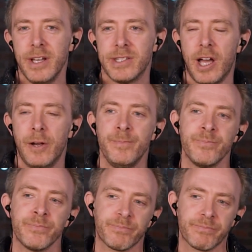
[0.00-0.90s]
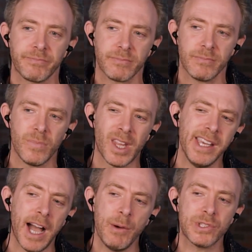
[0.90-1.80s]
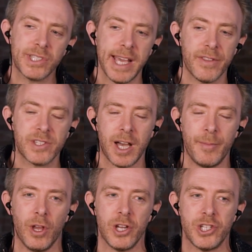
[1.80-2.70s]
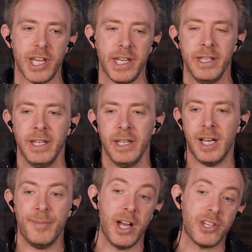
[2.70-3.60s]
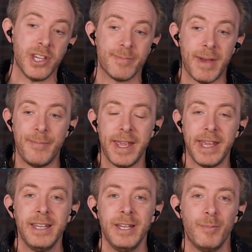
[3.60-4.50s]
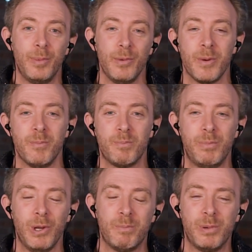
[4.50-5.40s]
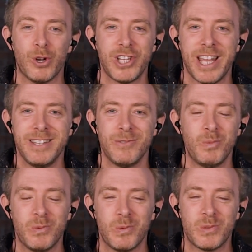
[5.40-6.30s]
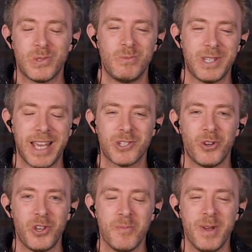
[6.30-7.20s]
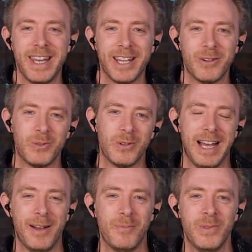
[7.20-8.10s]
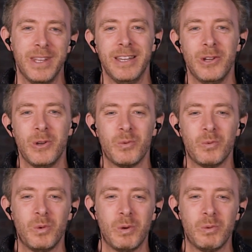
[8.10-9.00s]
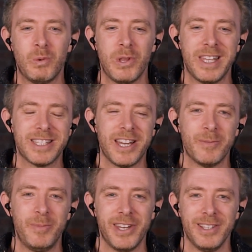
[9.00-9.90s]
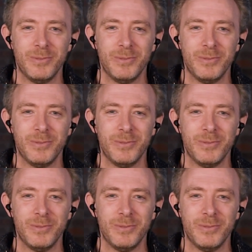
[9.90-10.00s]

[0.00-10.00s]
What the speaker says: So, yeah, I will see how the terminology emerges. Maybe the blockchain takes on new meaning with the internet computer.